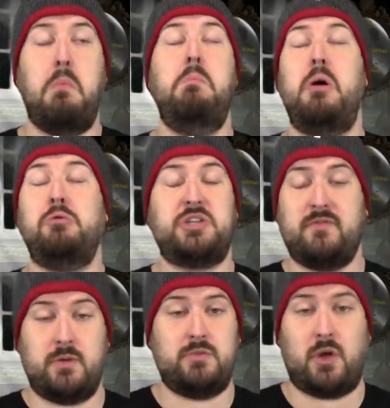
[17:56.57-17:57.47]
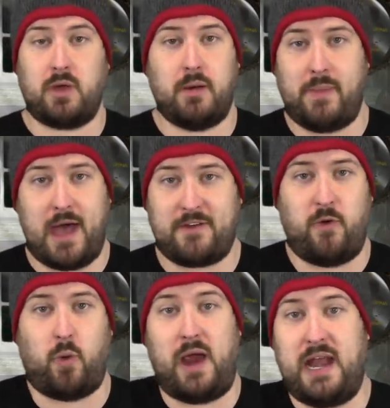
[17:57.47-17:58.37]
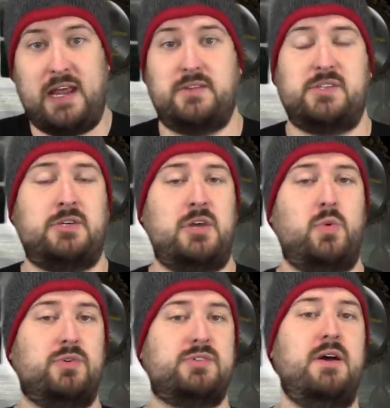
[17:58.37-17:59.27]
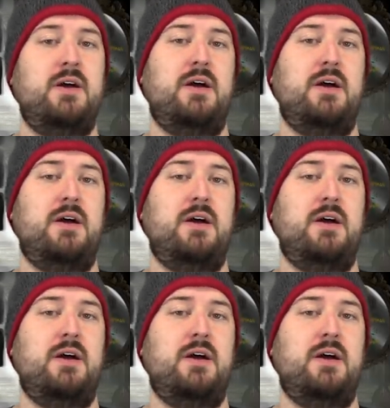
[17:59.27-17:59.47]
most of them don't come back for any of the sequels.